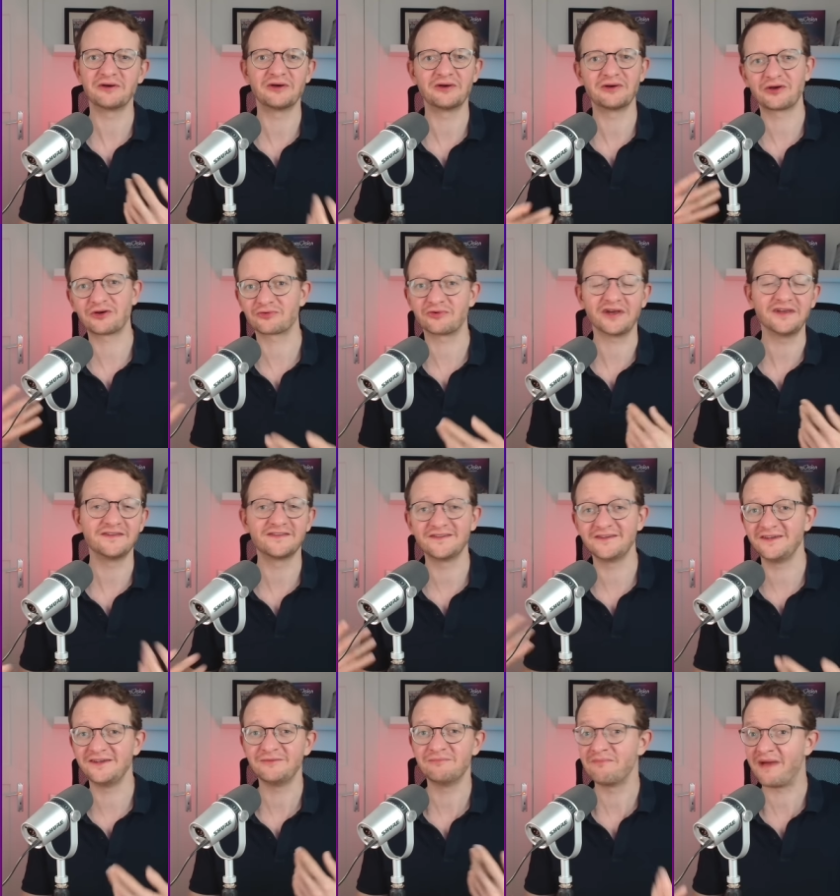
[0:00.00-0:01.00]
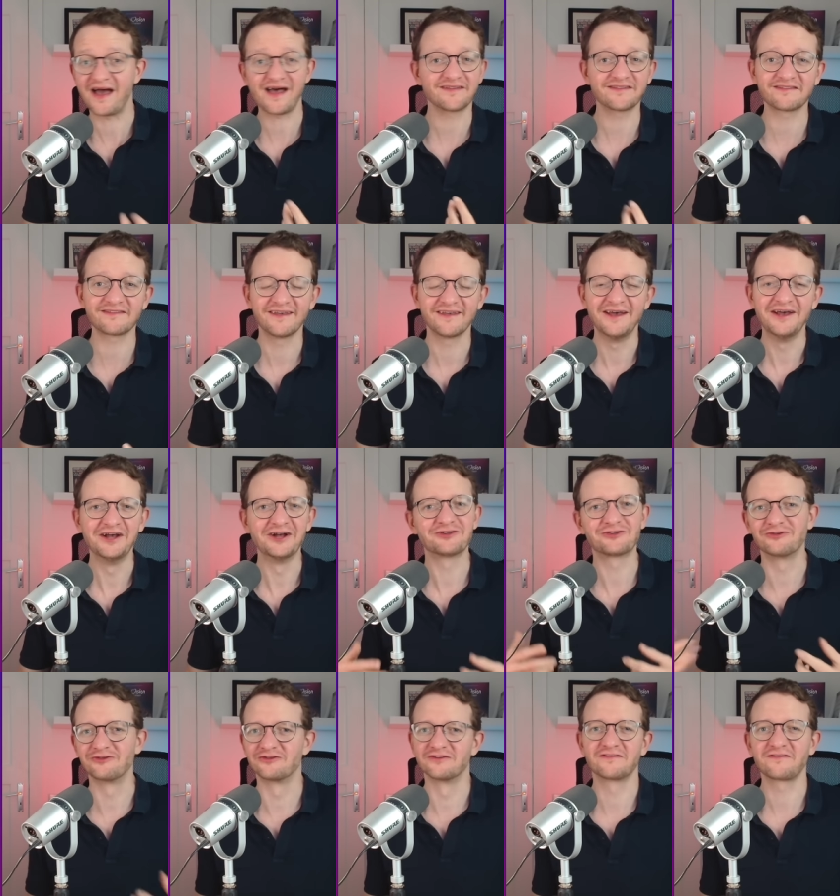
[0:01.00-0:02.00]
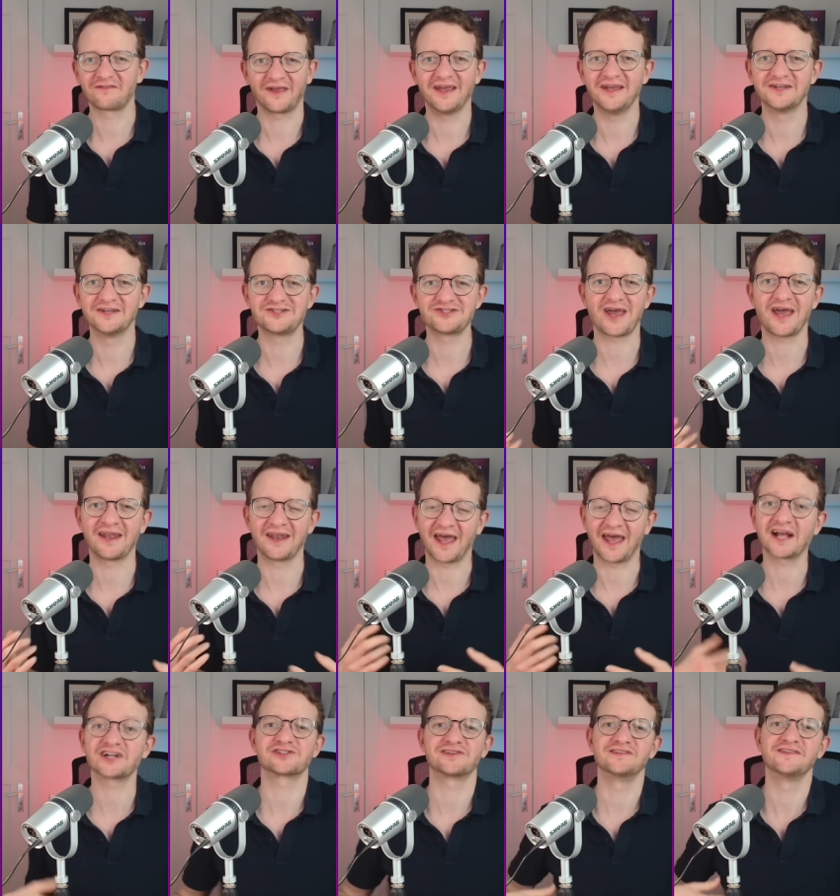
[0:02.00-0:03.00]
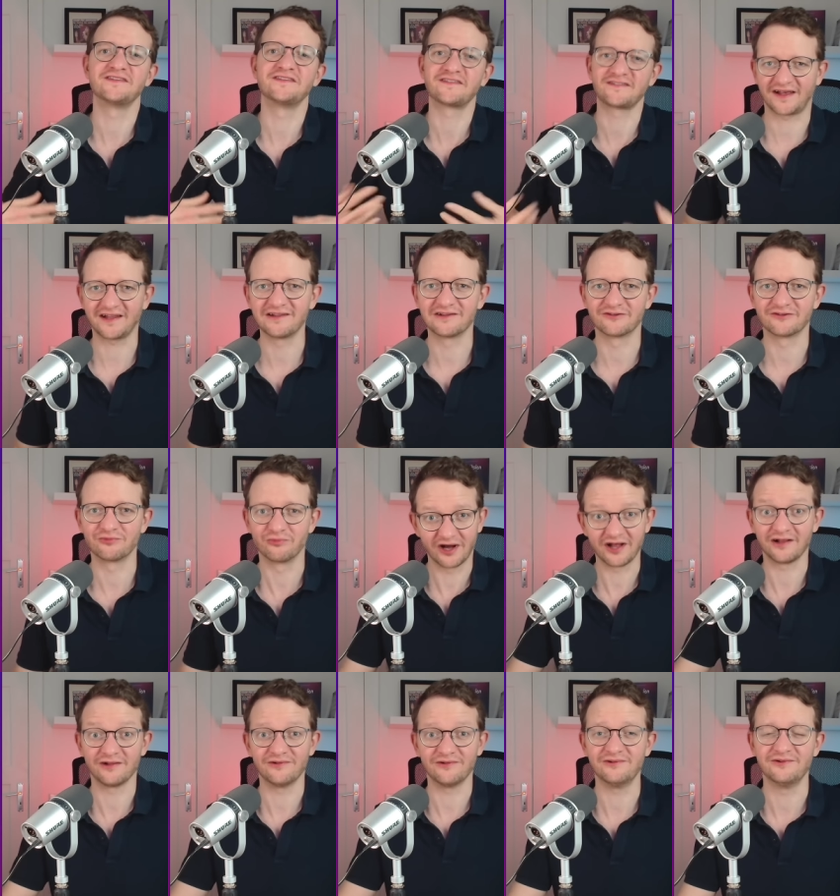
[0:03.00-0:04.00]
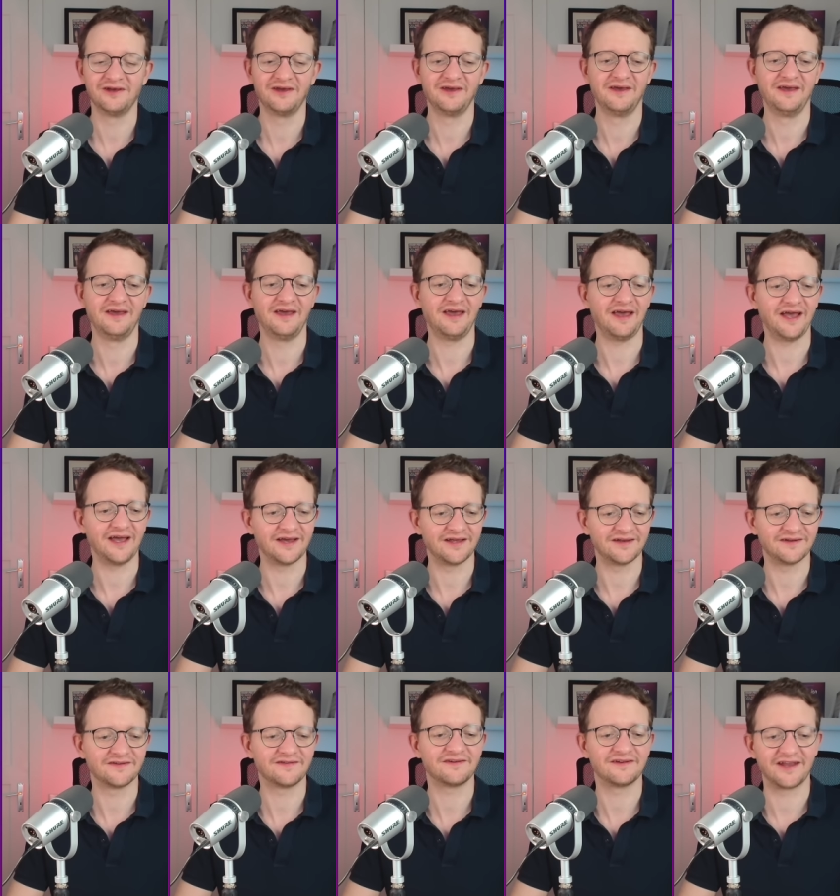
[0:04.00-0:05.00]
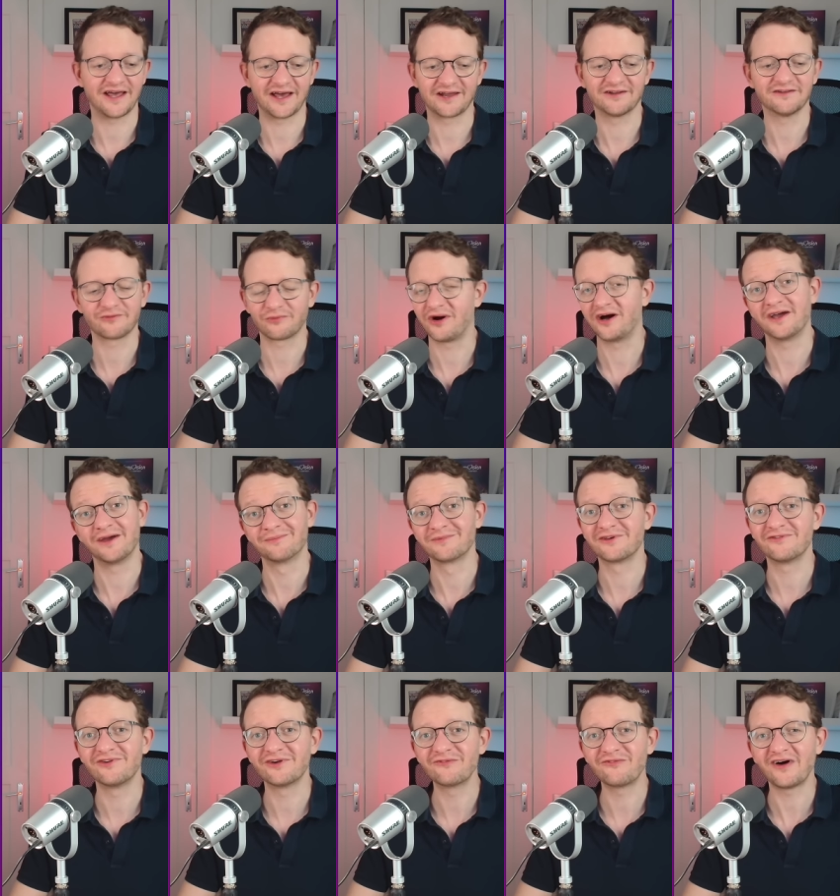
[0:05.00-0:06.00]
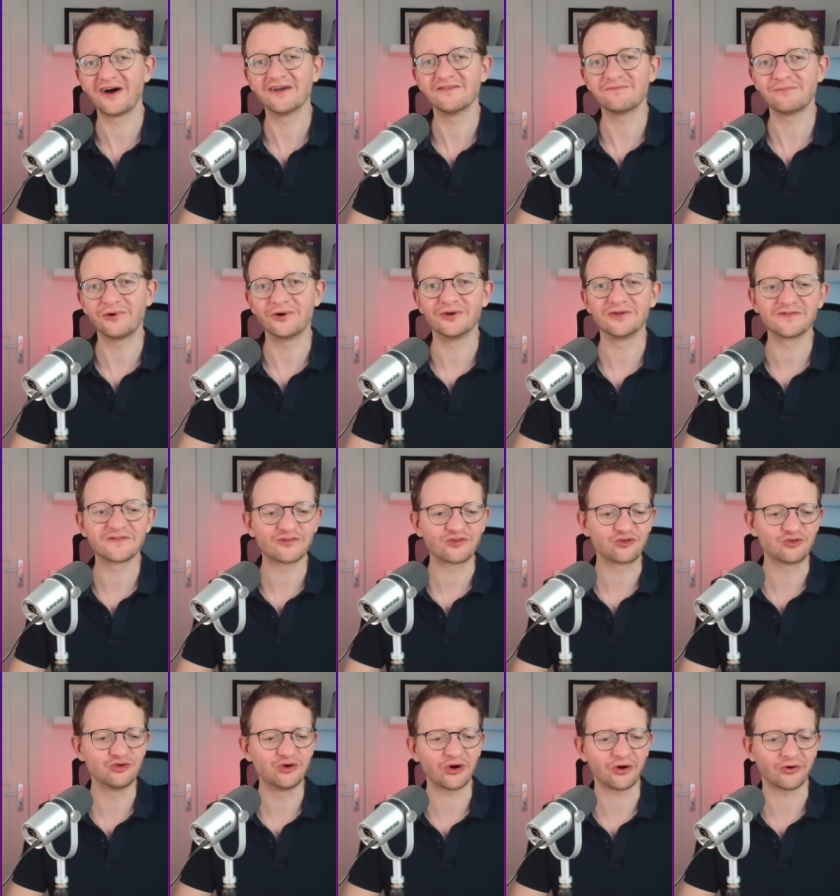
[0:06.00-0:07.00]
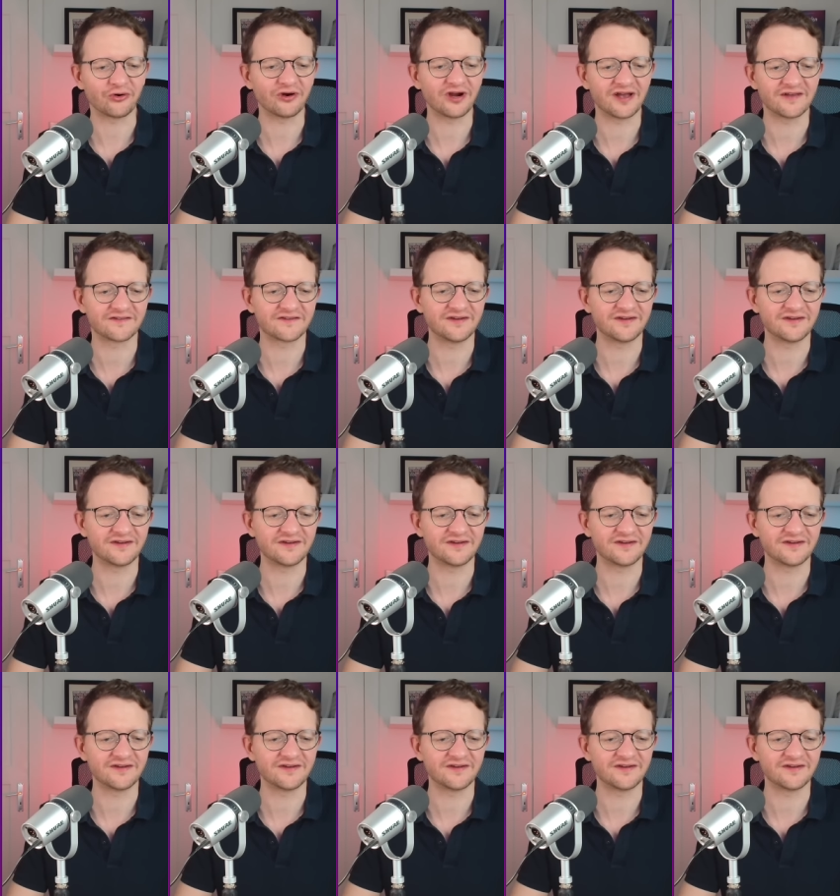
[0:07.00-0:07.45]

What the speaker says: crazy mess to the stage and actually sell it well. And that is why I'm giving 5 points to her as an